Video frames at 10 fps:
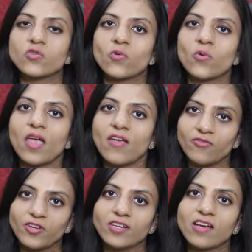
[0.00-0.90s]
So
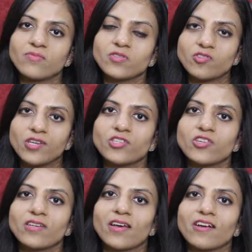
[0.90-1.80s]
every time,
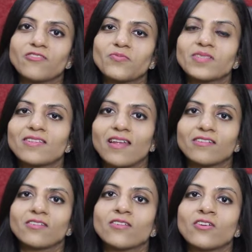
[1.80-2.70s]
strangely, I have been
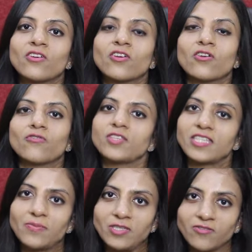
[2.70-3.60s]
selected for the
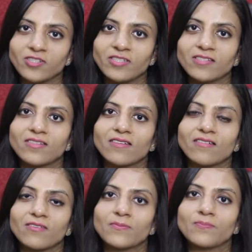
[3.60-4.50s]
same service.
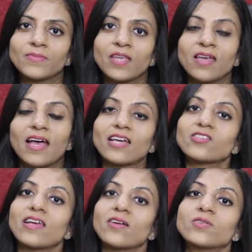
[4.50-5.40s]
Um,
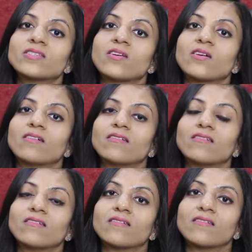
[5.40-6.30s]
actually, I was
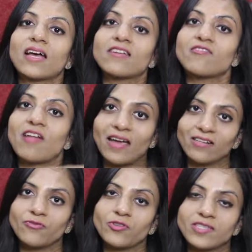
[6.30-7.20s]
uh, I
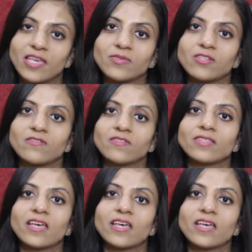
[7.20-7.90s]
ranked for the same service.